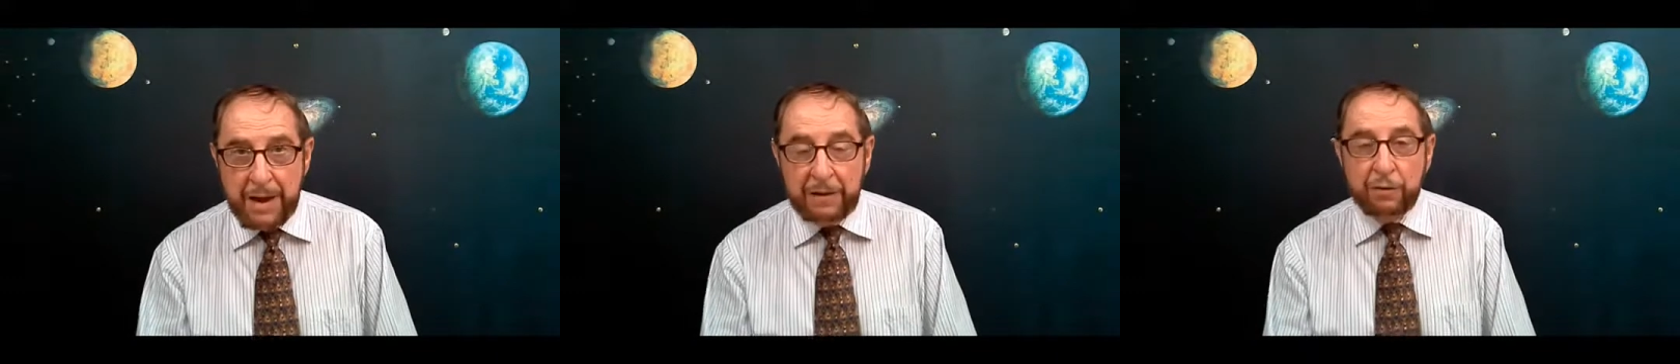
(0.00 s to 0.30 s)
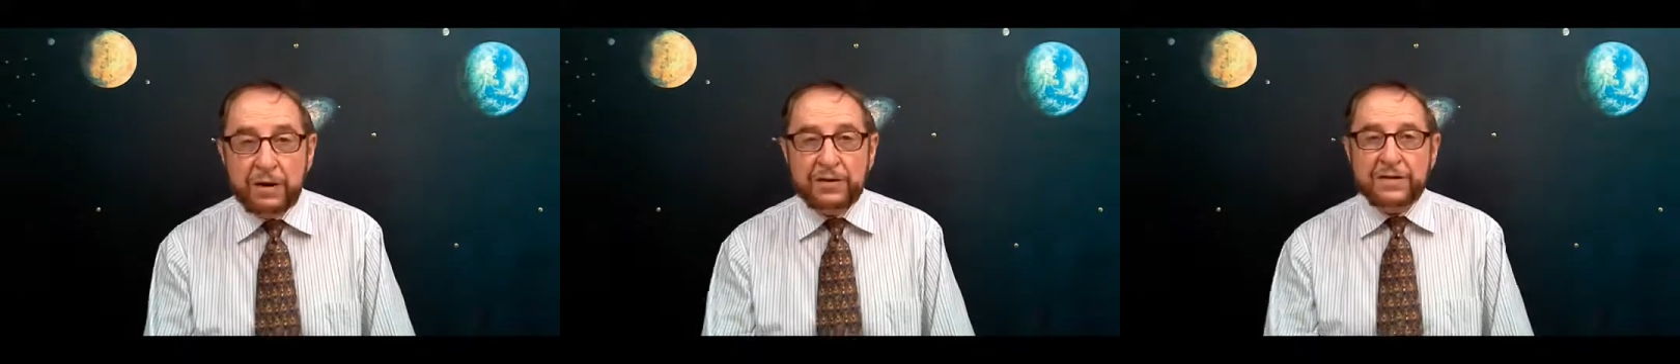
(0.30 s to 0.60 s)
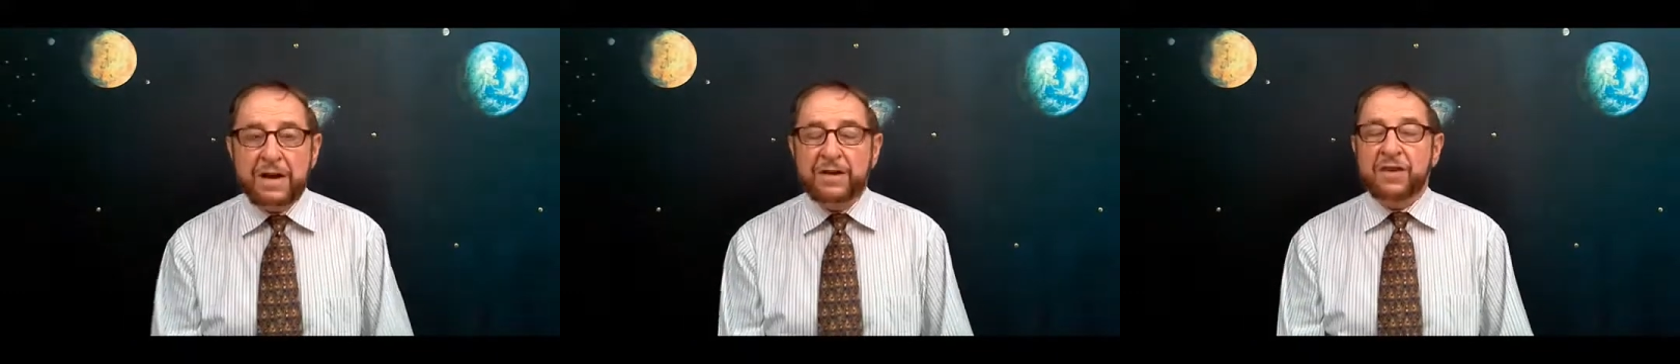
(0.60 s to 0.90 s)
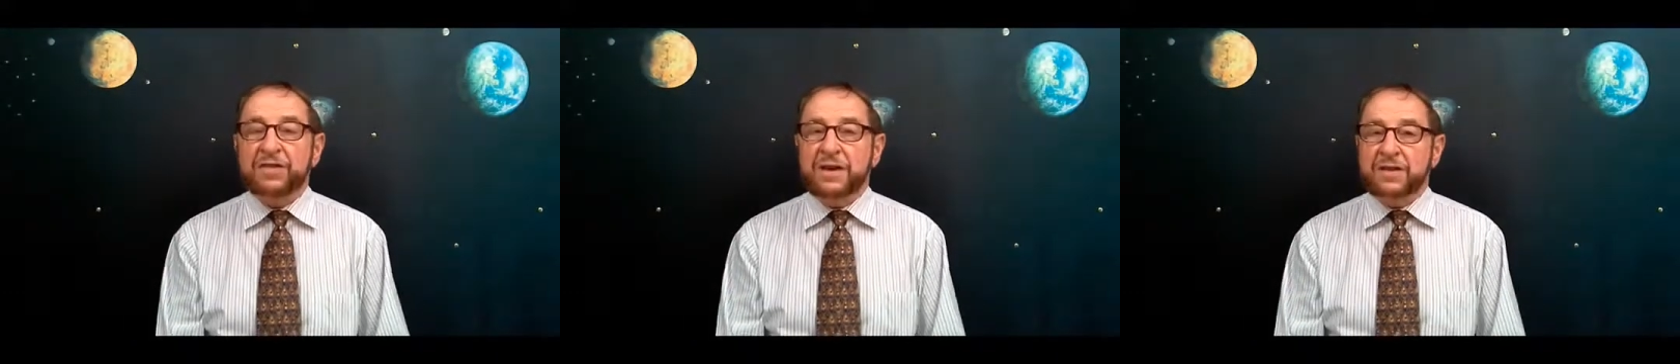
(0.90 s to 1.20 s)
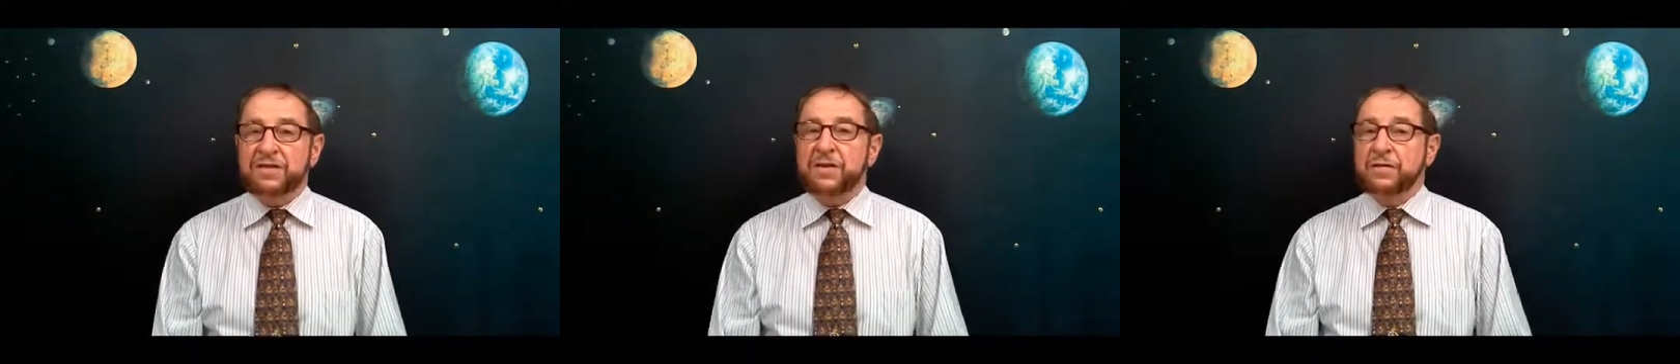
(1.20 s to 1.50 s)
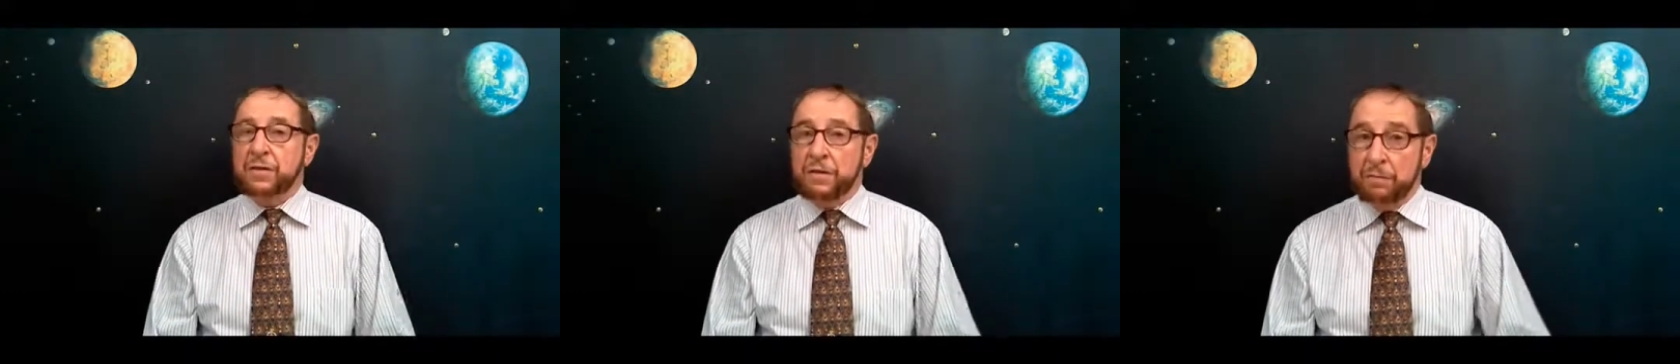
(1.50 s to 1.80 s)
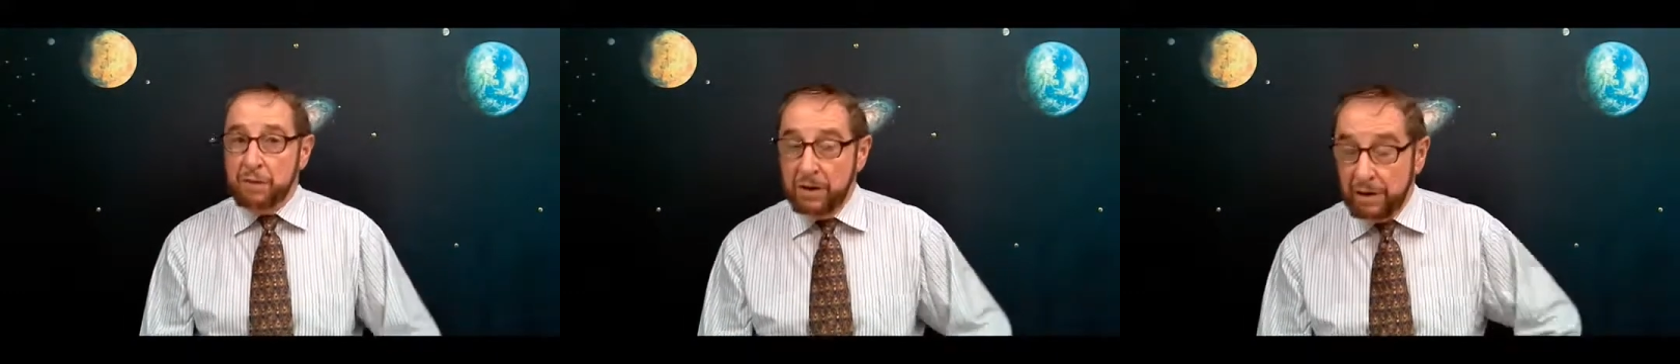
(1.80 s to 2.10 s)
and look at each other as citizens of
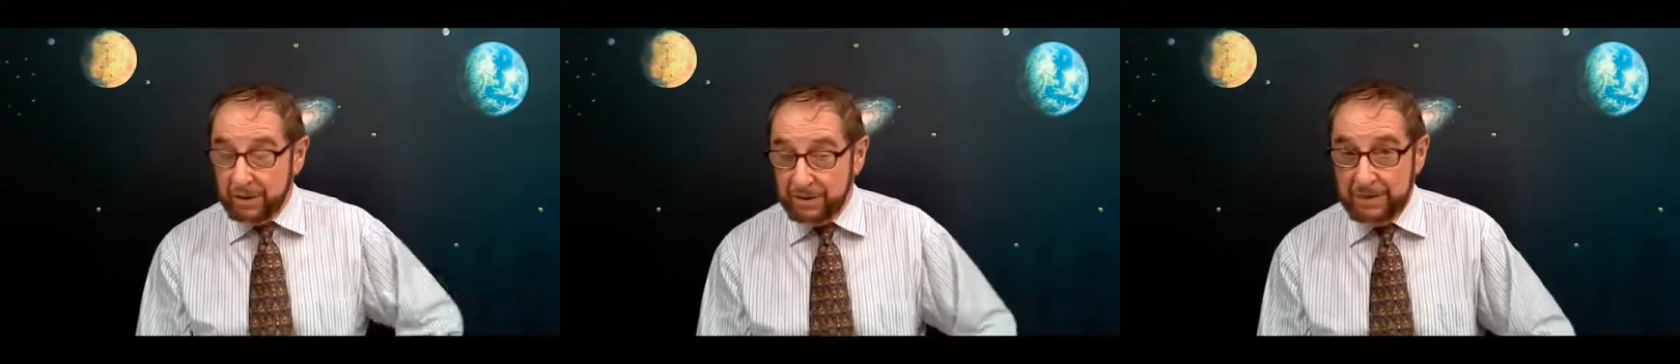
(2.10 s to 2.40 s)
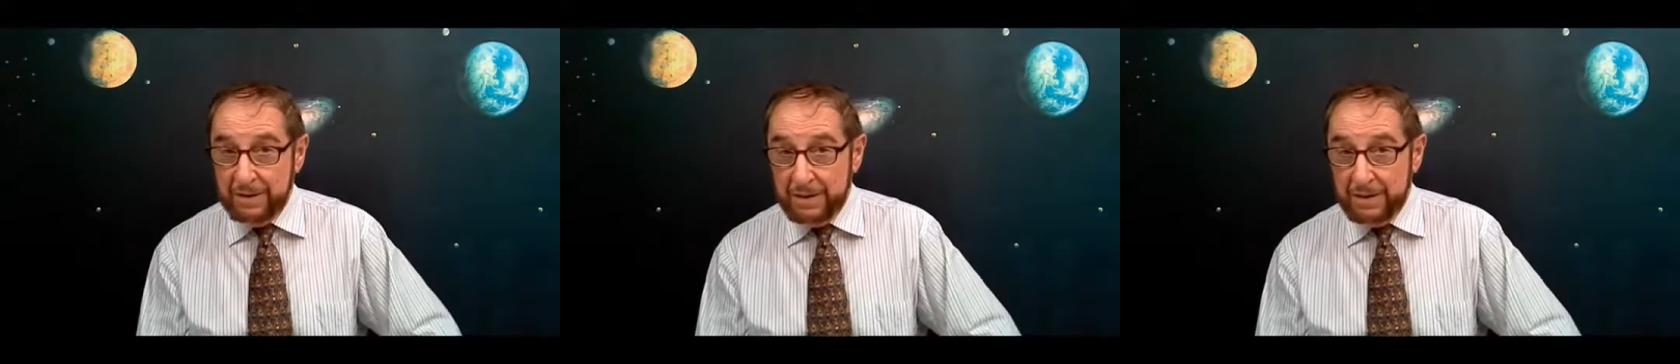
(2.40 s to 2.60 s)
the world,